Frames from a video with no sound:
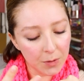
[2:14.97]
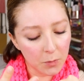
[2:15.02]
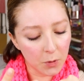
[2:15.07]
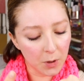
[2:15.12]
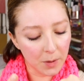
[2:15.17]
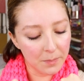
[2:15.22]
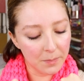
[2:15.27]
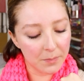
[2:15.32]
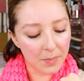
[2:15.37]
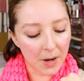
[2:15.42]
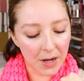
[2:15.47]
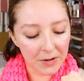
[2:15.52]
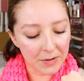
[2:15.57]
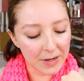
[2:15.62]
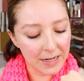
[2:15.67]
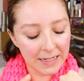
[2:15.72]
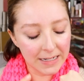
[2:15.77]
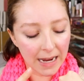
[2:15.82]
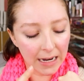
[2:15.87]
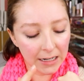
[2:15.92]
more
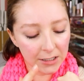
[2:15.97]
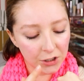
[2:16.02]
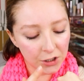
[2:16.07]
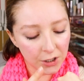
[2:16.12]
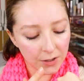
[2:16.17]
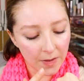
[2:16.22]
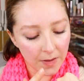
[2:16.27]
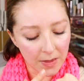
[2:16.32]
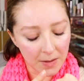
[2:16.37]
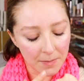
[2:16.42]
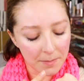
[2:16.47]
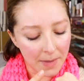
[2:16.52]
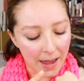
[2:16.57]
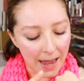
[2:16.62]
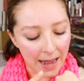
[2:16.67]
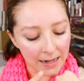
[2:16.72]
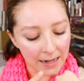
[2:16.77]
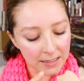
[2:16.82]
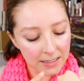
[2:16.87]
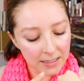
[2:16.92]
buttery texture than the
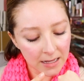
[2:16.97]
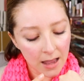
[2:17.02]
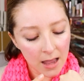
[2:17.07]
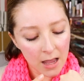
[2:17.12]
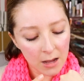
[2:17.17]
mattes,